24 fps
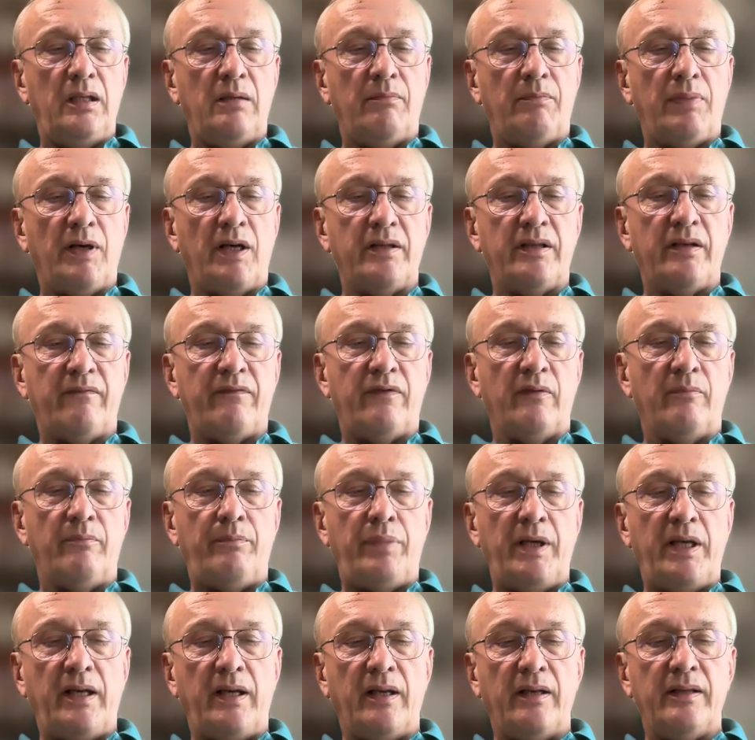departed for
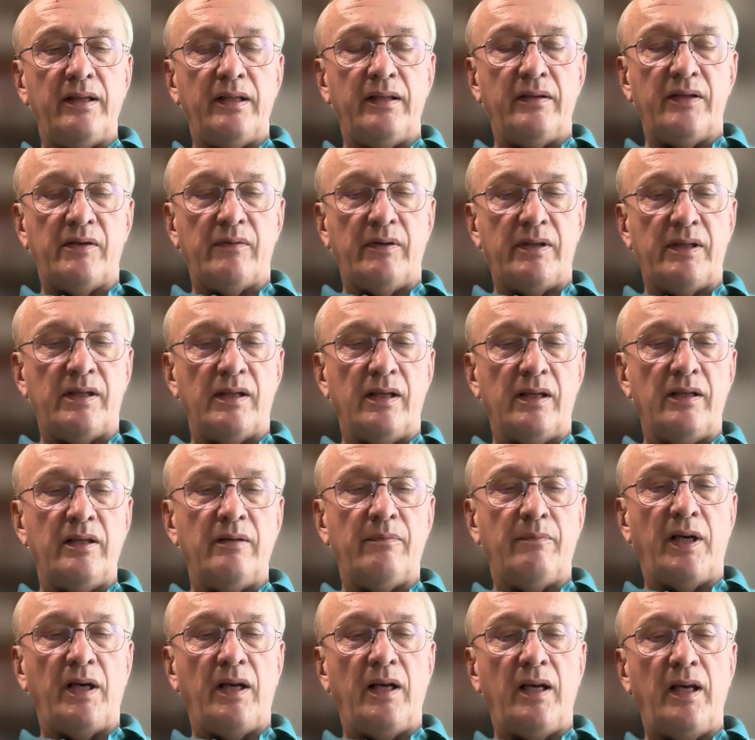Bern,
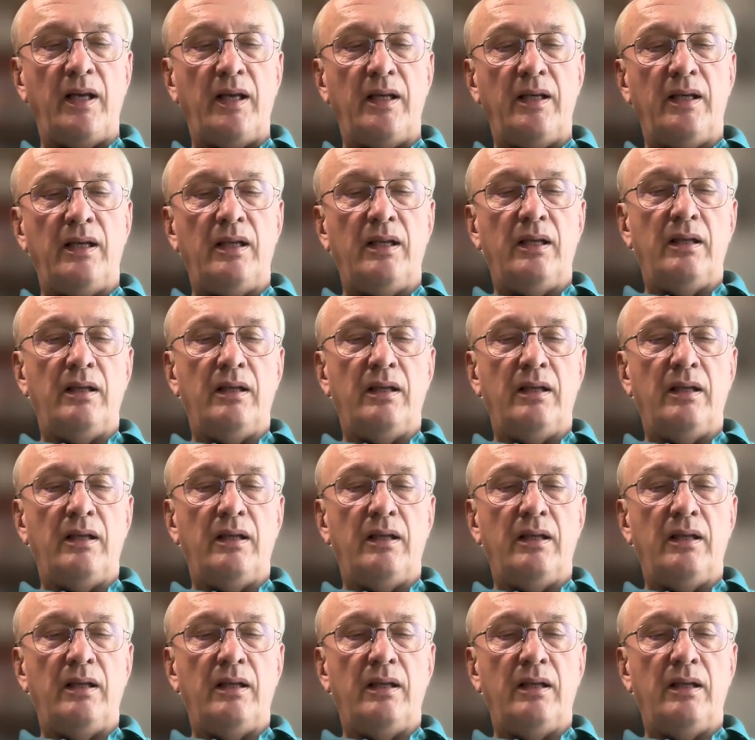Switzerland, by